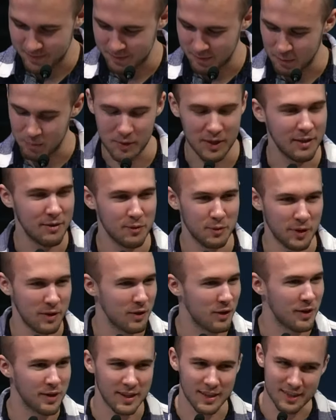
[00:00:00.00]
But with
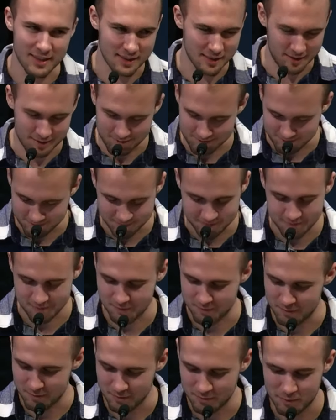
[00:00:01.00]
all this,
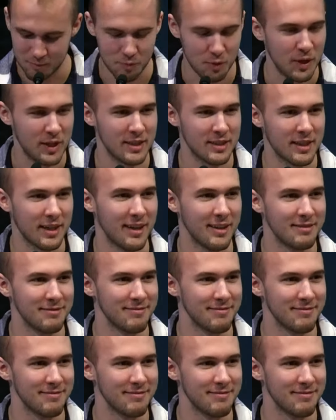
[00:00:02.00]
praise God.